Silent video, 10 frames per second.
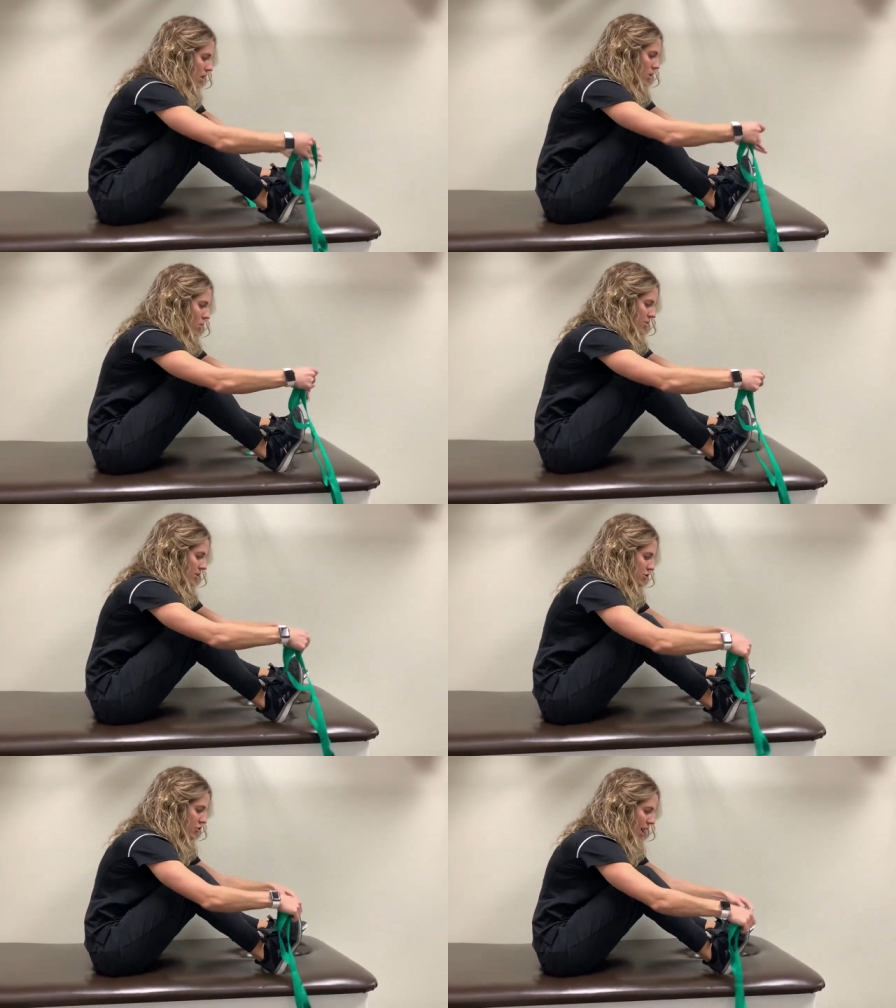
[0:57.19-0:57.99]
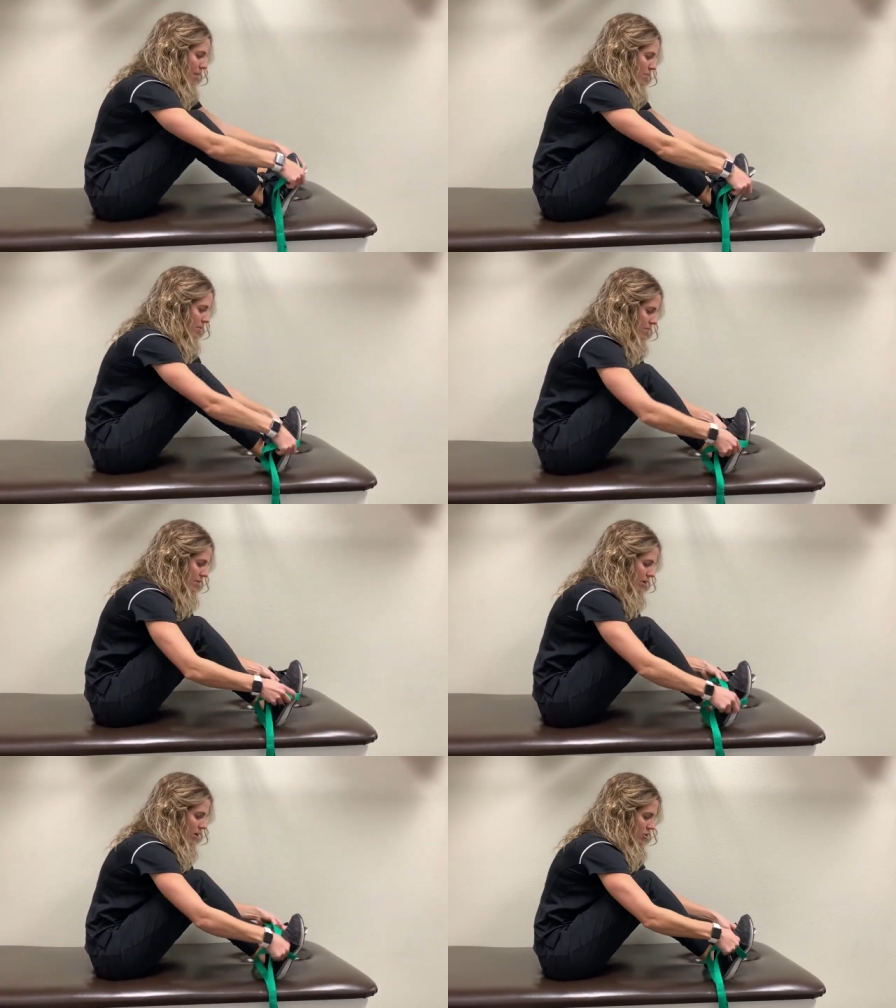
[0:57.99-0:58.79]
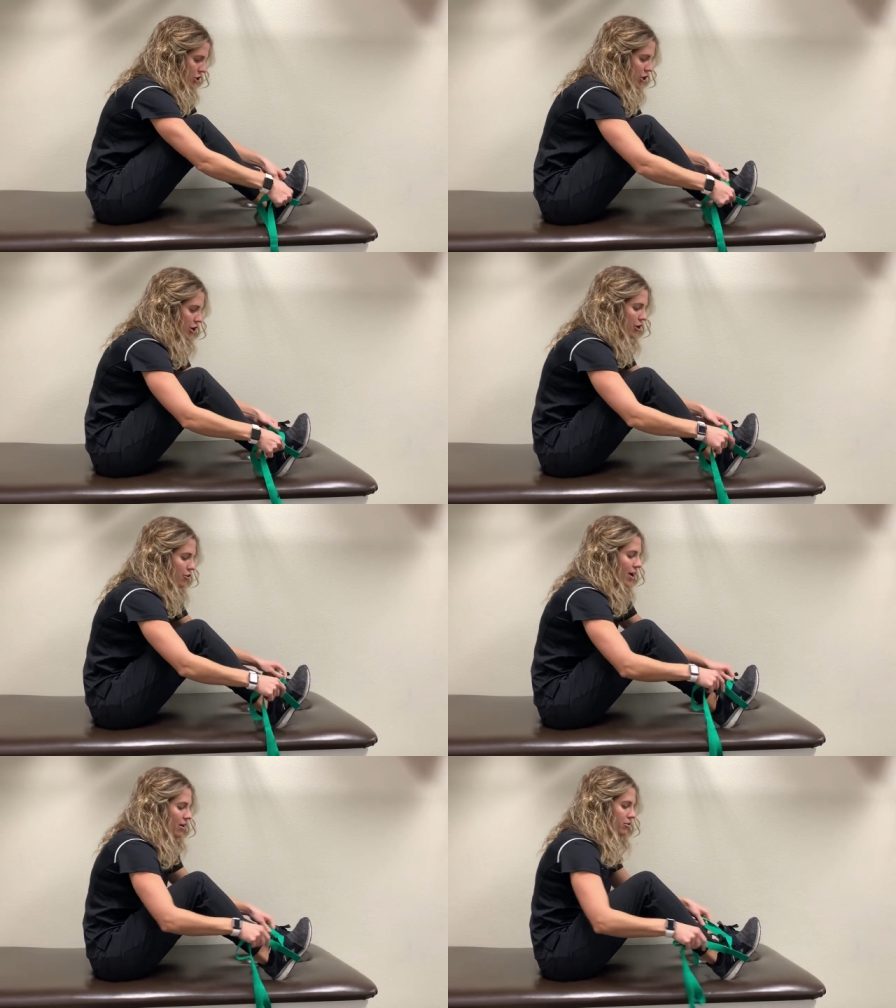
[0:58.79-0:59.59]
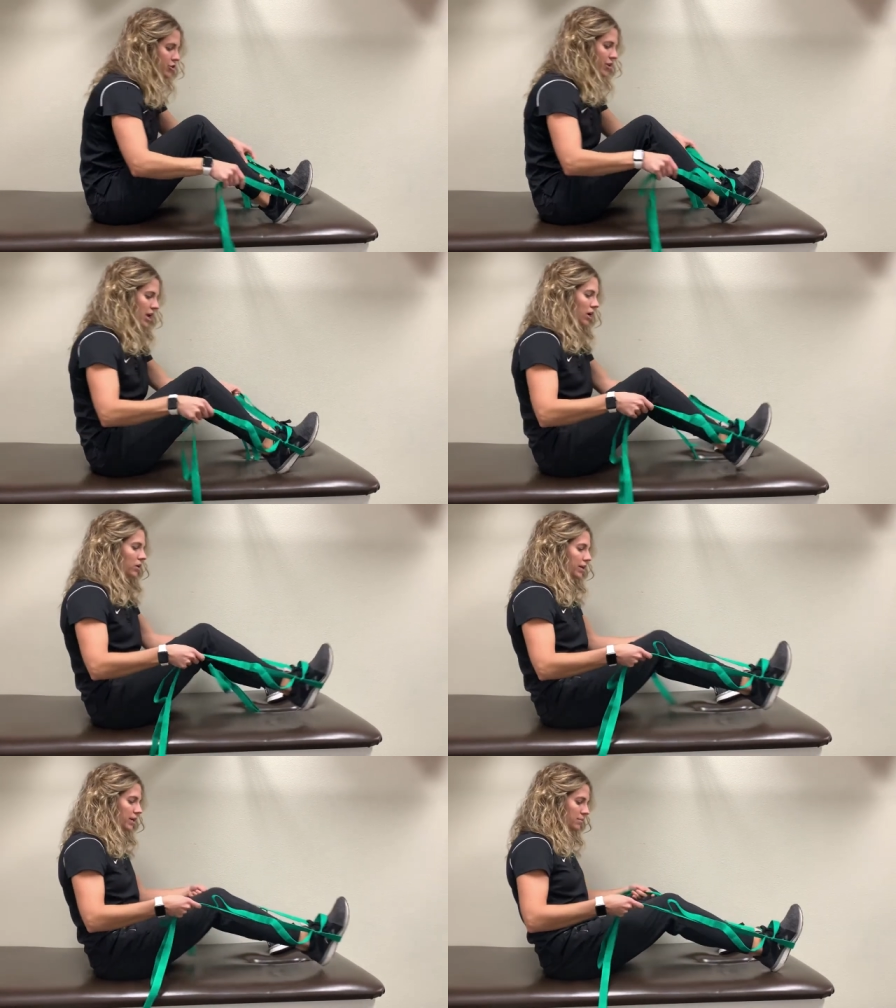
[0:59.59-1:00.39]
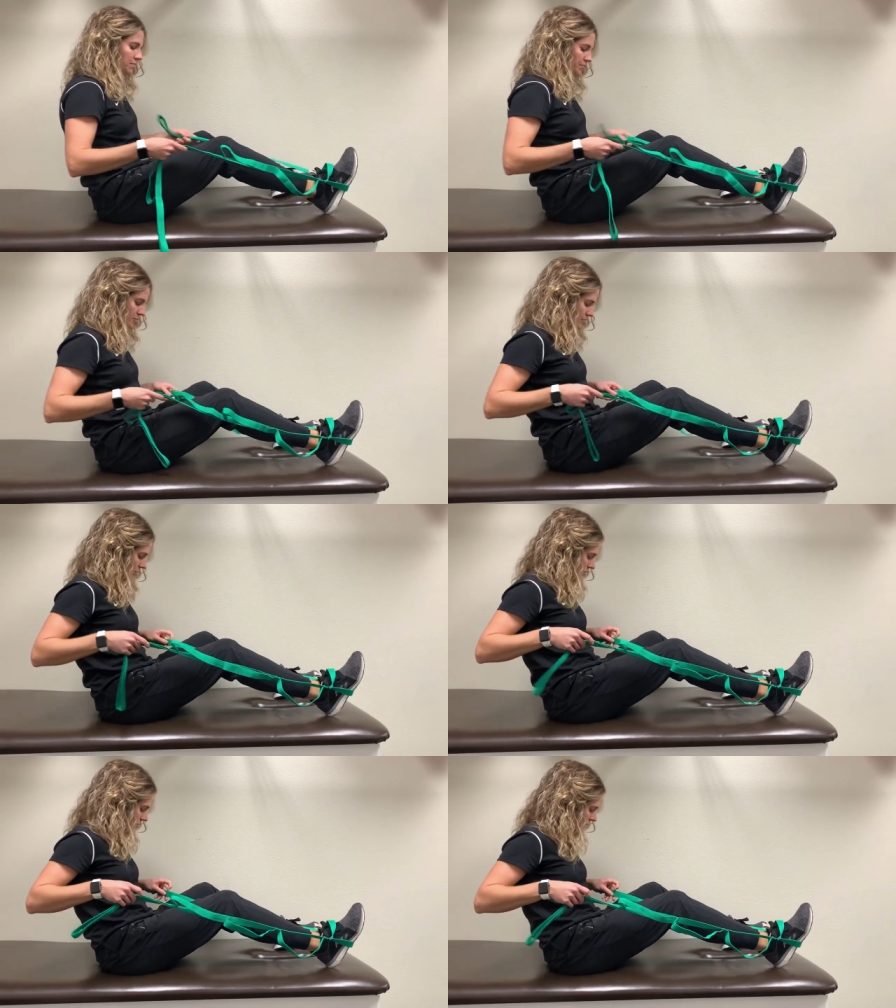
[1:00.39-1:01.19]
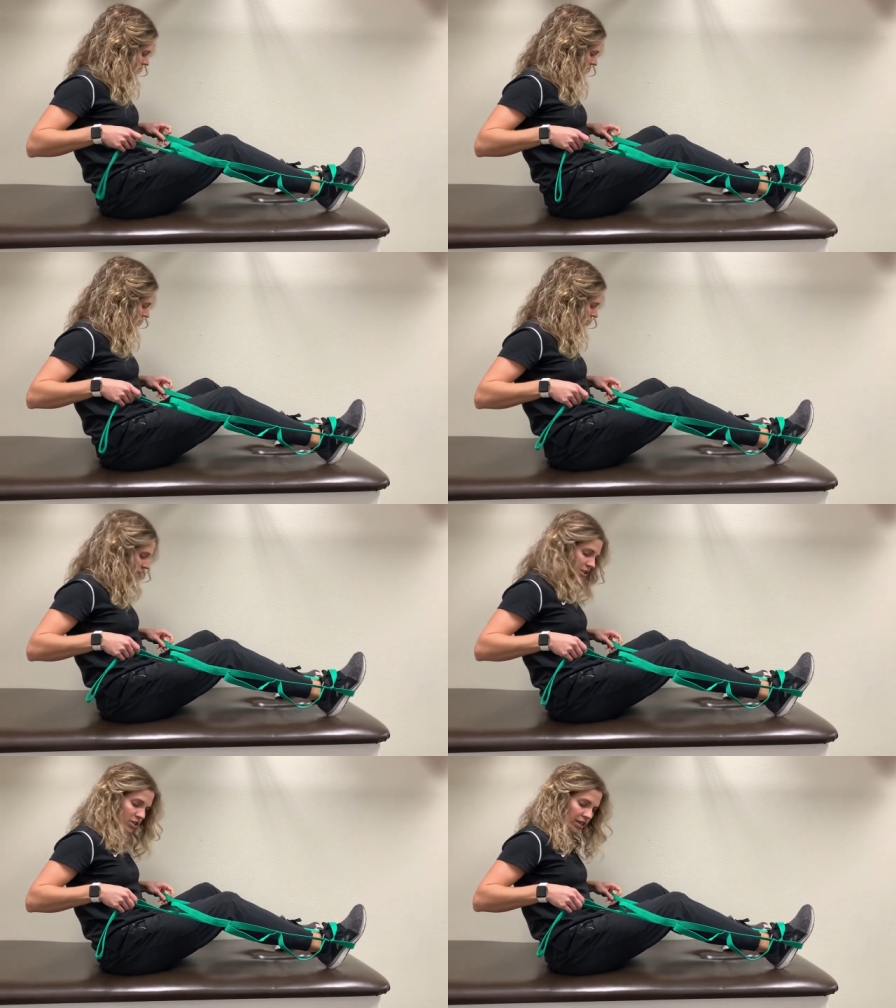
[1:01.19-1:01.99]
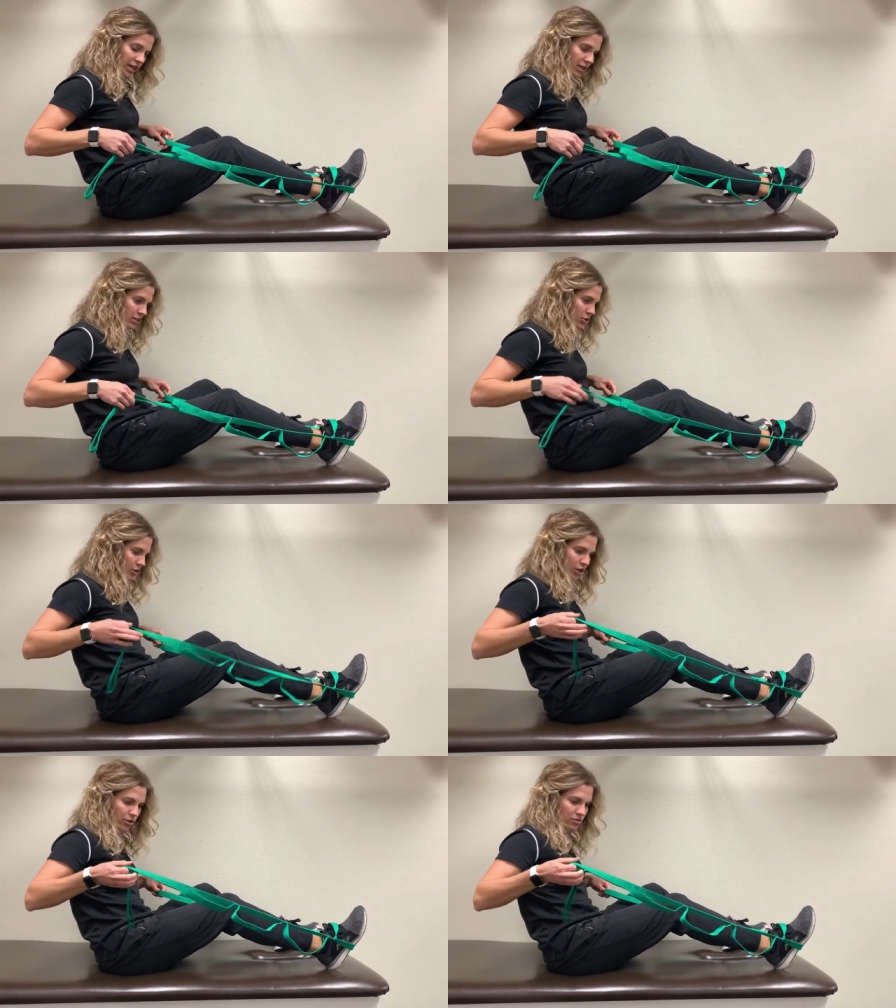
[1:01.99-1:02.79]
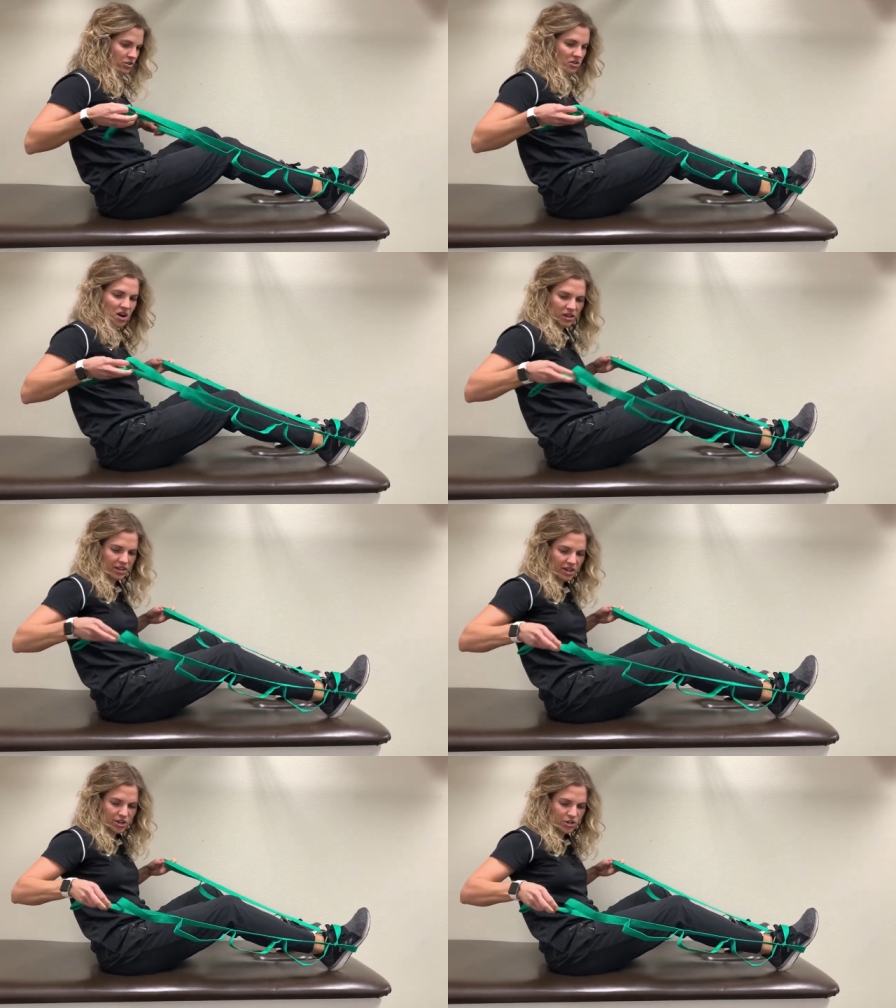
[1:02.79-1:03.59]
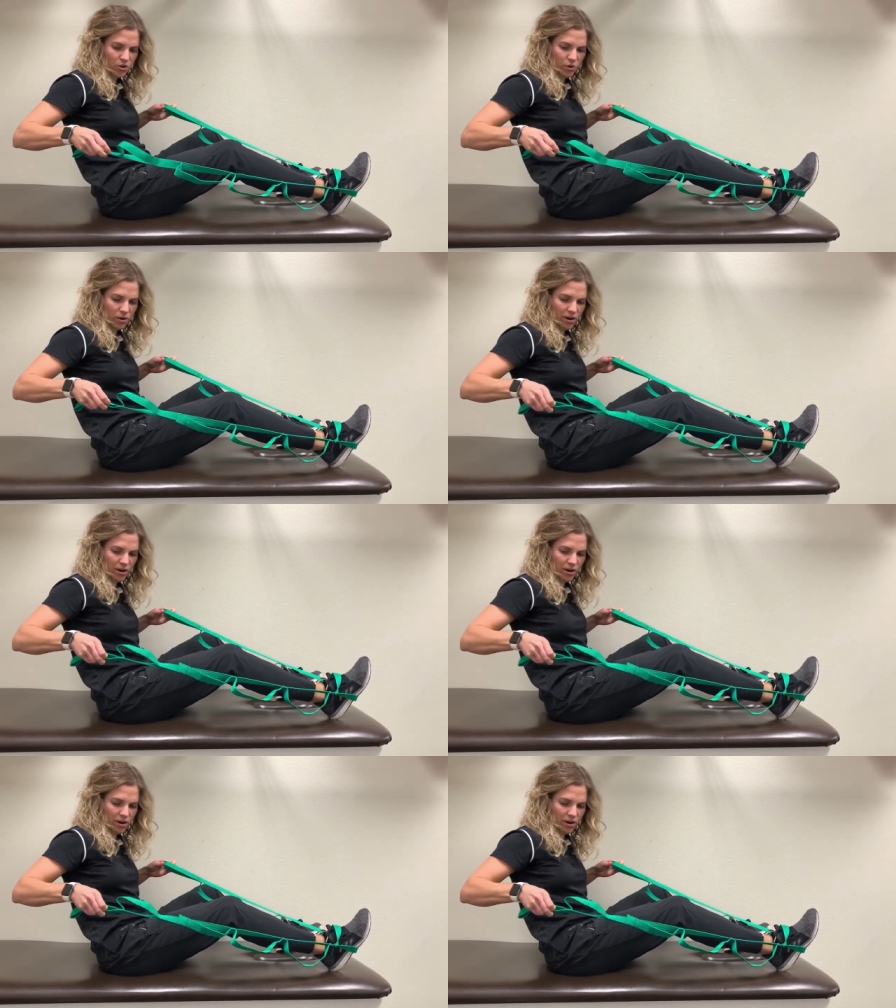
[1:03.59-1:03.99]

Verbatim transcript: with a strap. Secure it around your ankle here and hold on to the end. You can use a dog leash or